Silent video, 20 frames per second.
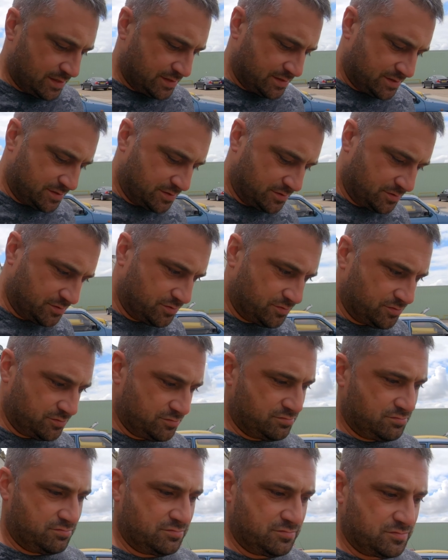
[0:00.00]
to
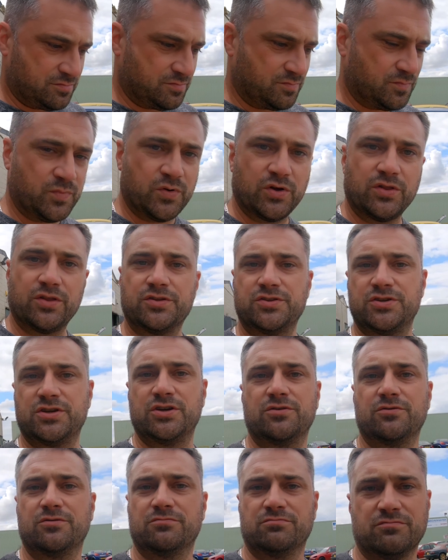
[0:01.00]
put the
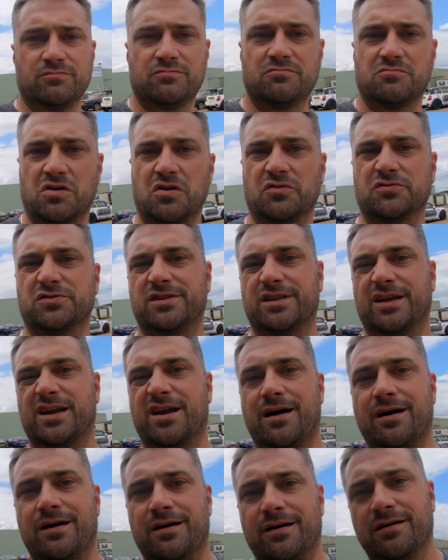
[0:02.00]
tune onto the
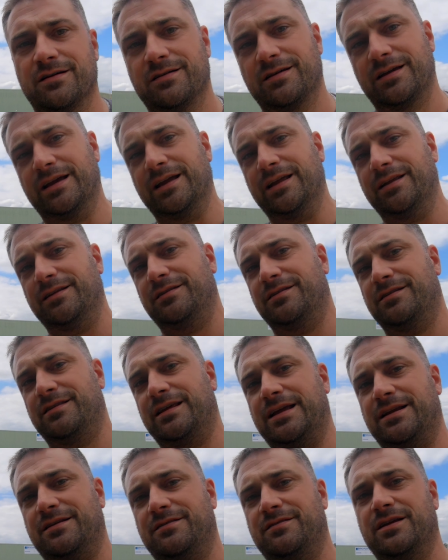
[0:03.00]
car and
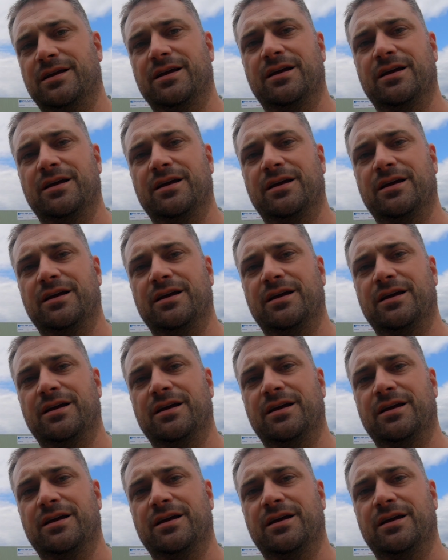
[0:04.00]
then